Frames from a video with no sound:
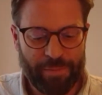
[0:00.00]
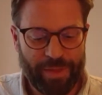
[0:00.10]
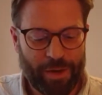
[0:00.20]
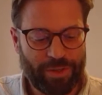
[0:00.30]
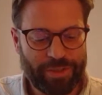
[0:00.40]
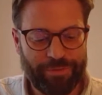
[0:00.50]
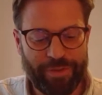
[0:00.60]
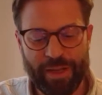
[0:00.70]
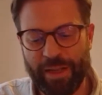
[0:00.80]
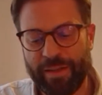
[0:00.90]
there is a
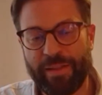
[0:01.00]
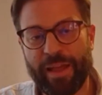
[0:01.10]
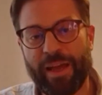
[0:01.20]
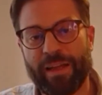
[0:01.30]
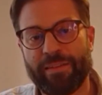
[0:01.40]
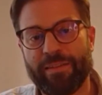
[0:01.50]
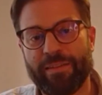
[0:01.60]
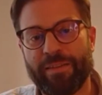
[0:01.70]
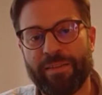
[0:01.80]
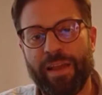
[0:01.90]
feeling that
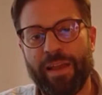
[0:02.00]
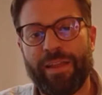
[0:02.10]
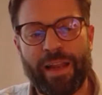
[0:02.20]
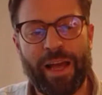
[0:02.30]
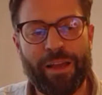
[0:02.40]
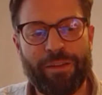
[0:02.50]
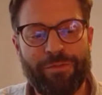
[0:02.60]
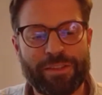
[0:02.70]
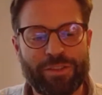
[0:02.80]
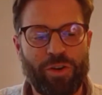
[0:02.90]
that life
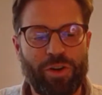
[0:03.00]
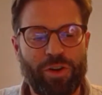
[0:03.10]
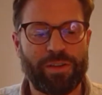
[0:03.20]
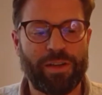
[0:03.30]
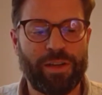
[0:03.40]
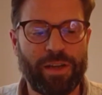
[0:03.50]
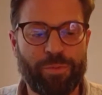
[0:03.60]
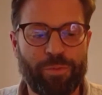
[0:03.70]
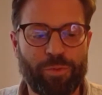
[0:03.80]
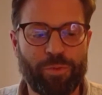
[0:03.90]
has not
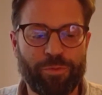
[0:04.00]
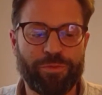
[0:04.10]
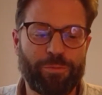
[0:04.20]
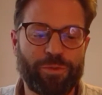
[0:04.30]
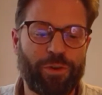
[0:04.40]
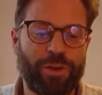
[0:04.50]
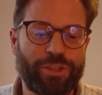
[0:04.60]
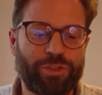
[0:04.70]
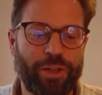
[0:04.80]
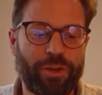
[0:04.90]
improved from generation to
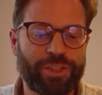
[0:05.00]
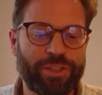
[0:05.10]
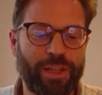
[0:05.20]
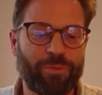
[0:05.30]
generation, that